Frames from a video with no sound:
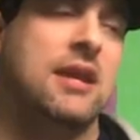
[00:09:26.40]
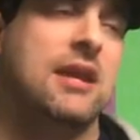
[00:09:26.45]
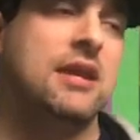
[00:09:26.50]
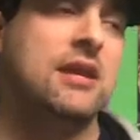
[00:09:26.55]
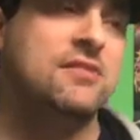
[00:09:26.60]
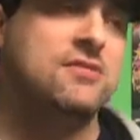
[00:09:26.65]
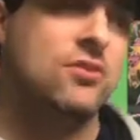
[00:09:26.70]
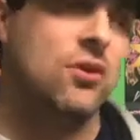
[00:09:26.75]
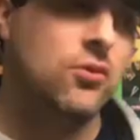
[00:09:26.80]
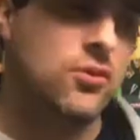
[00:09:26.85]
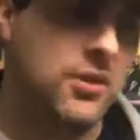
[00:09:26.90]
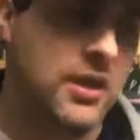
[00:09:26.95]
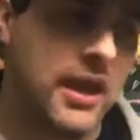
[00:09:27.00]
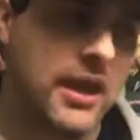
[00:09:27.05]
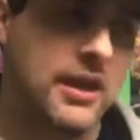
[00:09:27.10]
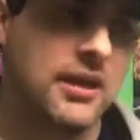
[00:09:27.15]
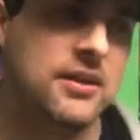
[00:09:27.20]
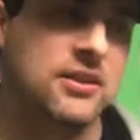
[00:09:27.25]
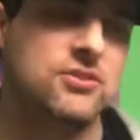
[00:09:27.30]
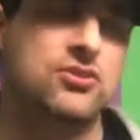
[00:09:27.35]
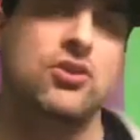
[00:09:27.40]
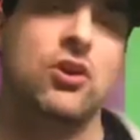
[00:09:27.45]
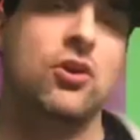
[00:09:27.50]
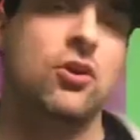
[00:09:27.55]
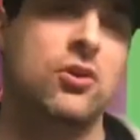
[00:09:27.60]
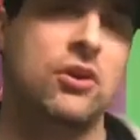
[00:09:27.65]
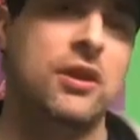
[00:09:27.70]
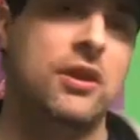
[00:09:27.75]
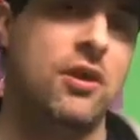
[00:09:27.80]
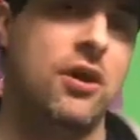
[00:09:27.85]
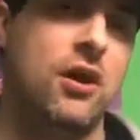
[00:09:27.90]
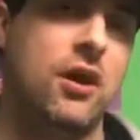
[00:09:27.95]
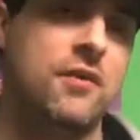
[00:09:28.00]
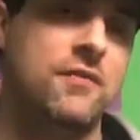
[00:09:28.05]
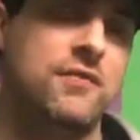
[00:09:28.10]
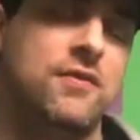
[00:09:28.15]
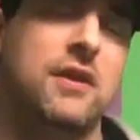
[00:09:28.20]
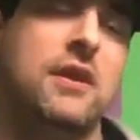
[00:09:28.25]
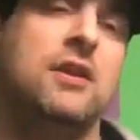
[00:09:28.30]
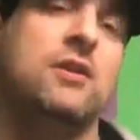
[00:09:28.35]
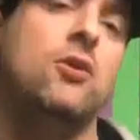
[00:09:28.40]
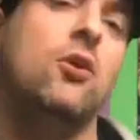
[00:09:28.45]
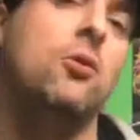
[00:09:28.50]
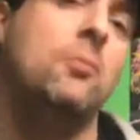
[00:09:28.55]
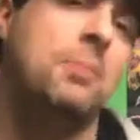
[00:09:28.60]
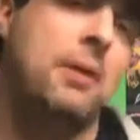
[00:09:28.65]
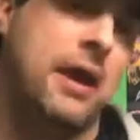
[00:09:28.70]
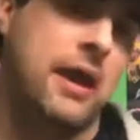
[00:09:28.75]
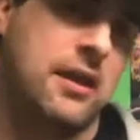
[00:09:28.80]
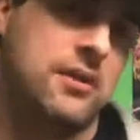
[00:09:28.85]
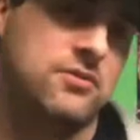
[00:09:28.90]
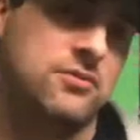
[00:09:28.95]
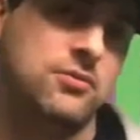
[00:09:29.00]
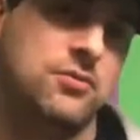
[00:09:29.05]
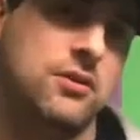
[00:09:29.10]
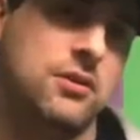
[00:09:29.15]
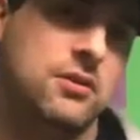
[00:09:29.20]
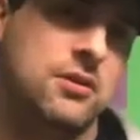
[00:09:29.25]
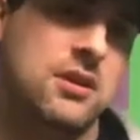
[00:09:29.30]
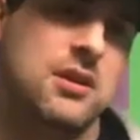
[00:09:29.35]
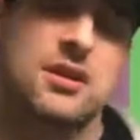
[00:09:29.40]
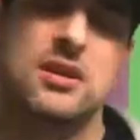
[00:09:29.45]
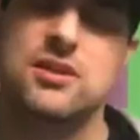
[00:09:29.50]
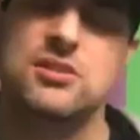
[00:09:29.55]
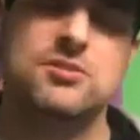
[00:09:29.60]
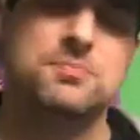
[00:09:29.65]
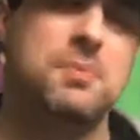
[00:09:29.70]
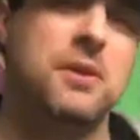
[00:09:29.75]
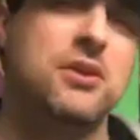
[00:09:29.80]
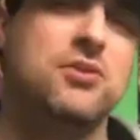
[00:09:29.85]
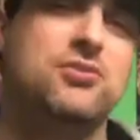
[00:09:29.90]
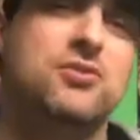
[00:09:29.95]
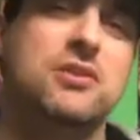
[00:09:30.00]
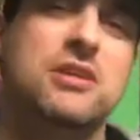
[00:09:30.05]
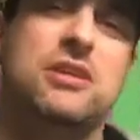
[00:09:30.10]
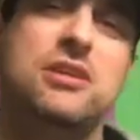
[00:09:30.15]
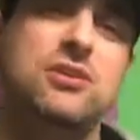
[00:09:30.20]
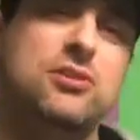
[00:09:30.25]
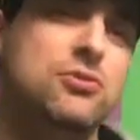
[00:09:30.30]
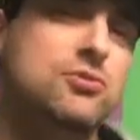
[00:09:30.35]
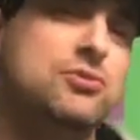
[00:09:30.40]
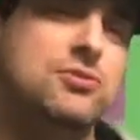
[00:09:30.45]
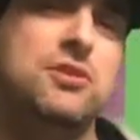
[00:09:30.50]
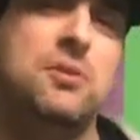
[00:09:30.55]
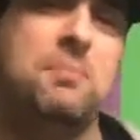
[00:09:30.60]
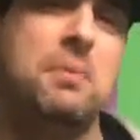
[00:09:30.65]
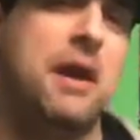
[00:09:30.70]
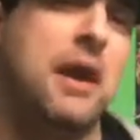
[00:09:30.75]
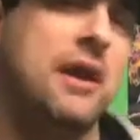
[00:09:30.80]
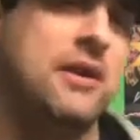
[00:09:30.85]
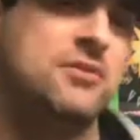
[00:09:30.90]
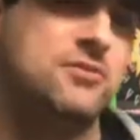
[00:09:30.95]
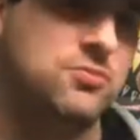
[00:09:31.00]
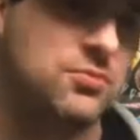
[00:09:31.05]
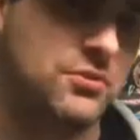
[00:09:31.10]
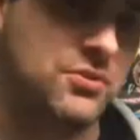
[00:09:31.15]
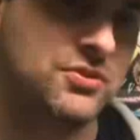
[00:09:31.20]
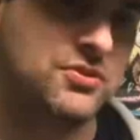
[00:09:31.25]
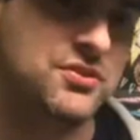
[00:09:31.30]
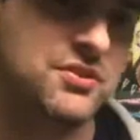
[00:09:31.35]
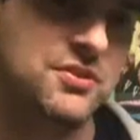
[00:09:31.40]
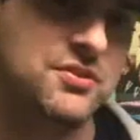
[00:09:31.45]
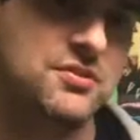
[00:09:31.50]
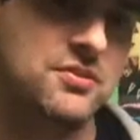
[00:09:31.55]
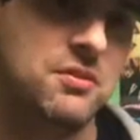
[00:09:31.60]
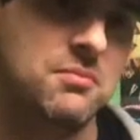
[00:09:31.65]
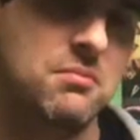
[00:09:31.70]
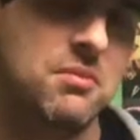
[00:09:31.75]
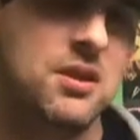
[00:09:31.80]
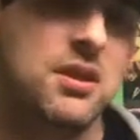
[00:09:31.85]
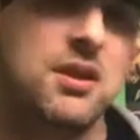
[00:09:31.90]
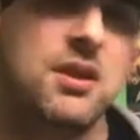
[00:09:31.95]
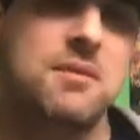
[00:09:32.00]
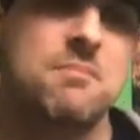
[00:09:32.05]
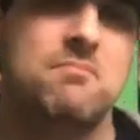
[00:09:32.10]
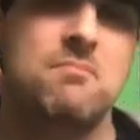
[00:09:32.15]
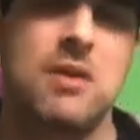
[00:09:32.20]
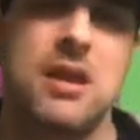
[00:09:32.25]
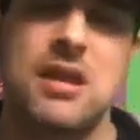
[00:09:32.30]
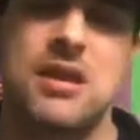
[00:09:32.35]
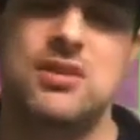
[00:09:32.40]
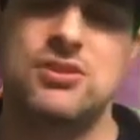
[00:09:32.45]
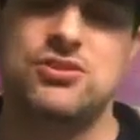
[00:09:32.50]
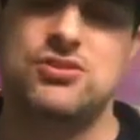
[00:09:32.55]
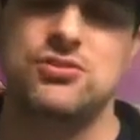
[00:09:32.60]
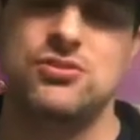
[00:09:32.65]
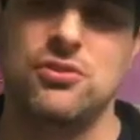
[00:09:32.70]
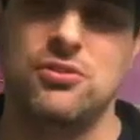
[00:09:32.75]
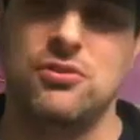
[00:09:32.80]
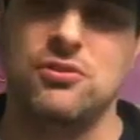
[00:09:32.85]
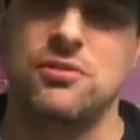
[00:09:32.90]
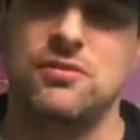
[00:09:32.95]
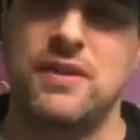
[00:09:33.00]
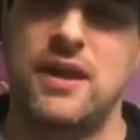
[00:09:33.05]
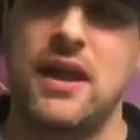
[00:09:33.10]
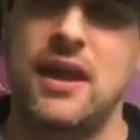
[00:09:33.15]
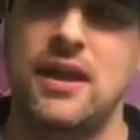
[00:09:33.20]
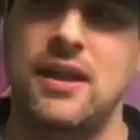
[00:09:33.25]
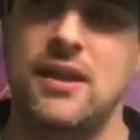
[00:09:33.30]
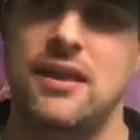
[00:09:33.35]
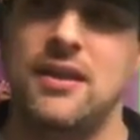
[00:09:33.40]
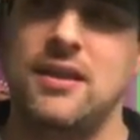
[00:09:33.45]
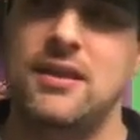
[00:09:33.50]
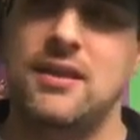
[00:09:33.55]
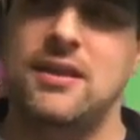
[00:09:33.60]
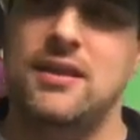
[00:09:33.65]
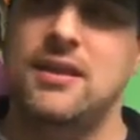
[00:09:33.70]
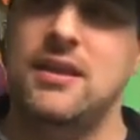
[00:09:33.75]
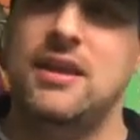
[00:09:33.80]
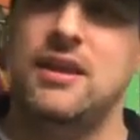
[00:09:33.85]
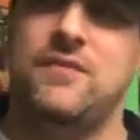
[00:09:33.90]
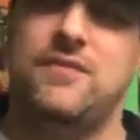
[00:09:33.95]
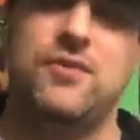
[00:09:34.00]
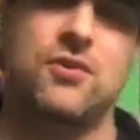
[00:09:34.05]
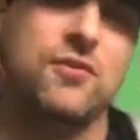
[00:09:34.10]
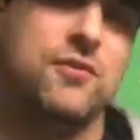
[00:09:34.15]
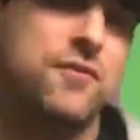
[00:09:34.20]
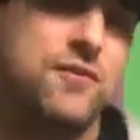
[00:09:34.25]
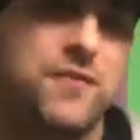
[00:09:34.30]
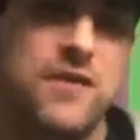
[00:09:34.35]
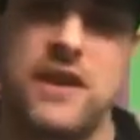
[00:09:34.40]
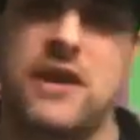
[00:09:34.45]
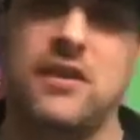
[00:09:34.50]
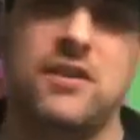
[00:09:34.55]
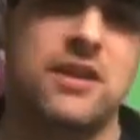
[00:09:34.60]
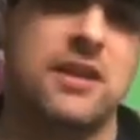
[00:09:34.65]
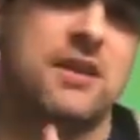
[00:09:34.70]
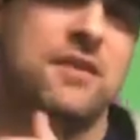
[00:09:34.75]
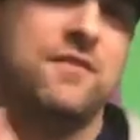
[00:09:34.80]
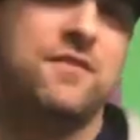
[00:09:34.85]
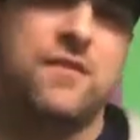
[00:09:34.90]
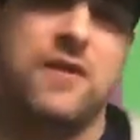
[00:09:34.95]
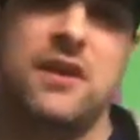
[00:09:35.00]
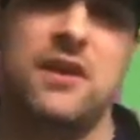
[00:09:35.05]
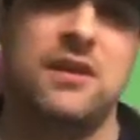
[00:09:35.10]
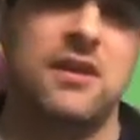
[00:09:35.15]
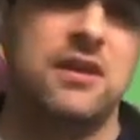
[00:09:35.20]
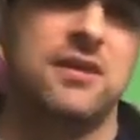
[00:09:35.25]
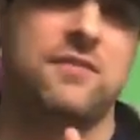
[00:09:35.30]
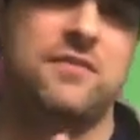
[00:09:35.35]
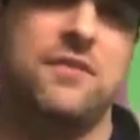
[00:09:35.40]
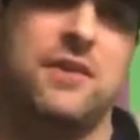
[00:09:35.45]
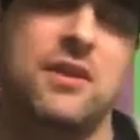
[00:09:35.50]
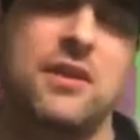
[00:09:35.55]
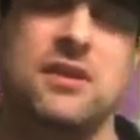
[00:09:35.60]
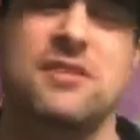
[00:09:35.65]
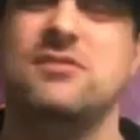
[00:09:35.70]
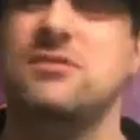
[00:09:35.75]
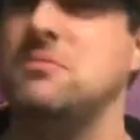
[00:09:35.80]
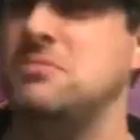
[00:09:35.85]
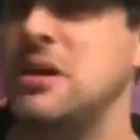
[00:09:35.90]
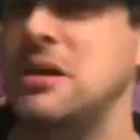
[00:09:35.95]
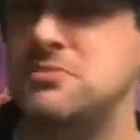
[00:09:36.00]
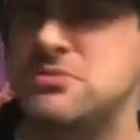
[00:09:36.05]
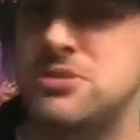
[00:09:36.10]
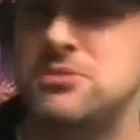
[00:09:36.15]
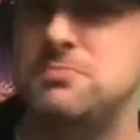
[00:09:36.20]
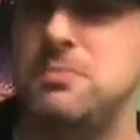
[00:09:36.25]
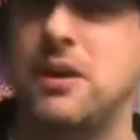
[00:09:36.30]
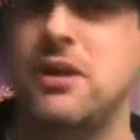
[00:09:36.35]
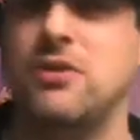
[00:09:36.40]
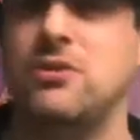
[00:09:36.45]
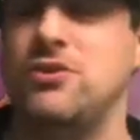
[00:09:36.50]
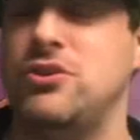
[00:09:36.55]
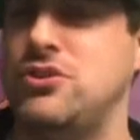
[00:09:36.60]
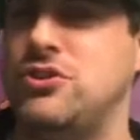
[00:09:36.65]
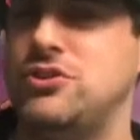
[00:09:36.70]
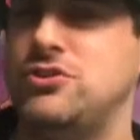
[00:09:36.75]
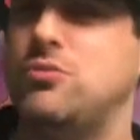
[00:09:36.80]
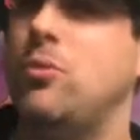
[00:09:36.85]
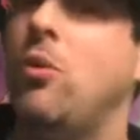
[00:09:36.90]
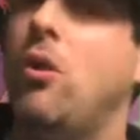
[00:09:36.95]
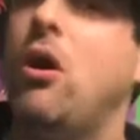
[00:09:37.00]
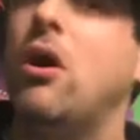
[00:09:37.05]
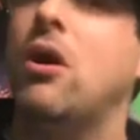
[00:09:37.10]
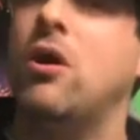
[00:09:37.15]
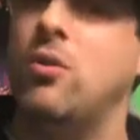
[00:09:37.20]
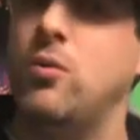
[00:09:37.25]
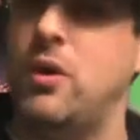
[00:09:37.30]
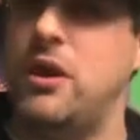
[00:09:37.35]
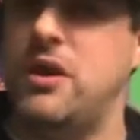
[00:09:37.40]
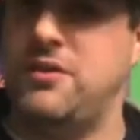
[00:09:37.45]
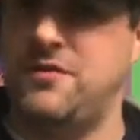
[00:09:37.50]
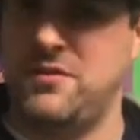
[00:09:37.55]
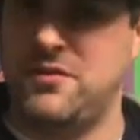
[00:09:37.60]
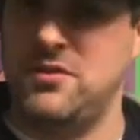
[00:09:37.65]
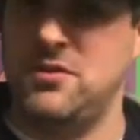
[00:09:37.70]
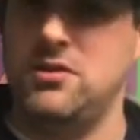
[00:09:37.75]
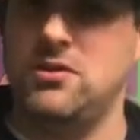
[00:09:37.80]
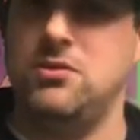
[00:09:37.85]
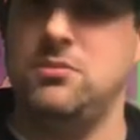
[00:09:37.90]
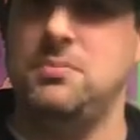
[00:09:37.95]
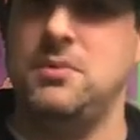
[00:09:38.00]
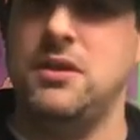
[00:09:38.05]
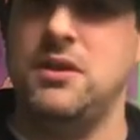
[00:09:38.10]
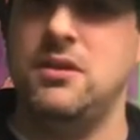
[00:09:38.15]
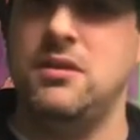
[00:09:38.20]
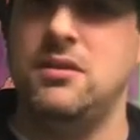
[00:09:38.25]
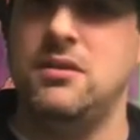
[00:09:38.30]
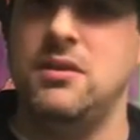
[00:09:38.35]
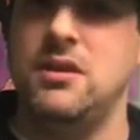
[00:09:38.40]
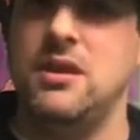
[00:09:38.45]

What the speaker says: it's okay to turn it off and go back to it. Especially use the password system. Make sure that if you're failing and failing and failing, sometimes it's better to just walk away for a little bit.